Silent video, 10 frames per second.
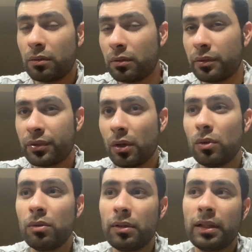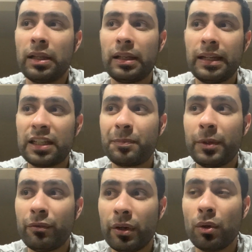So, let's
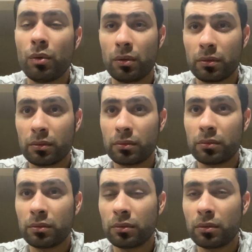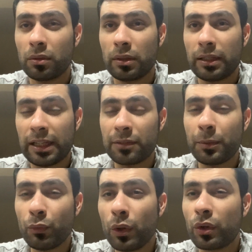be real. Let's
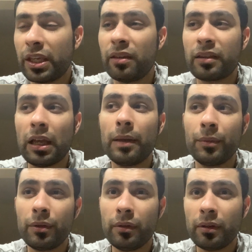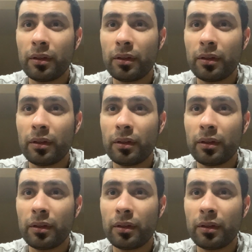be real. Keith Thurman,